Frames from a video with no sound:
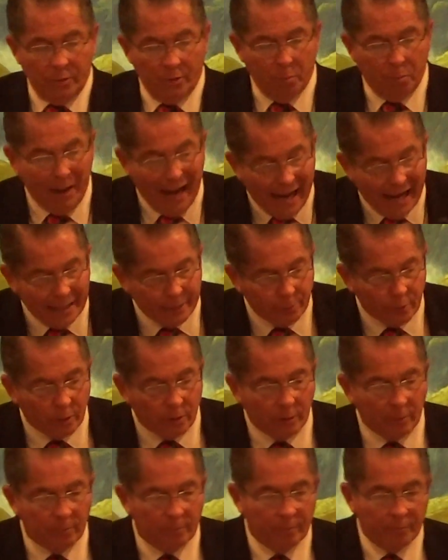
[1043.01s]
The
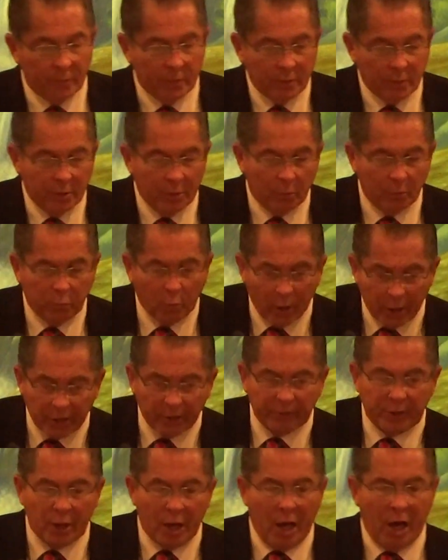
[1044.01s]
Bible, the Word
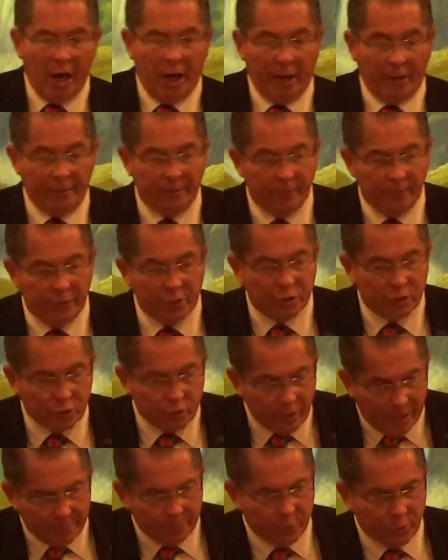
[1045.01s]
of God, the
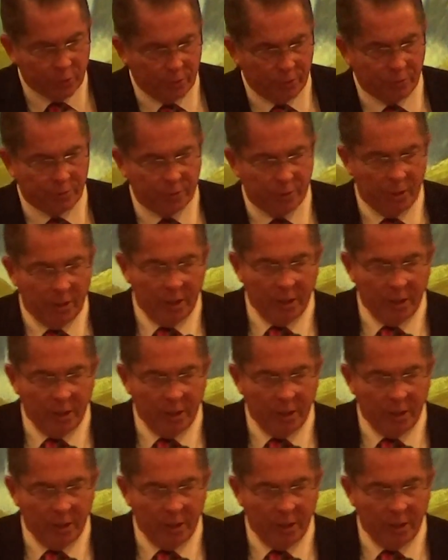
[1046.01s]
Scriptures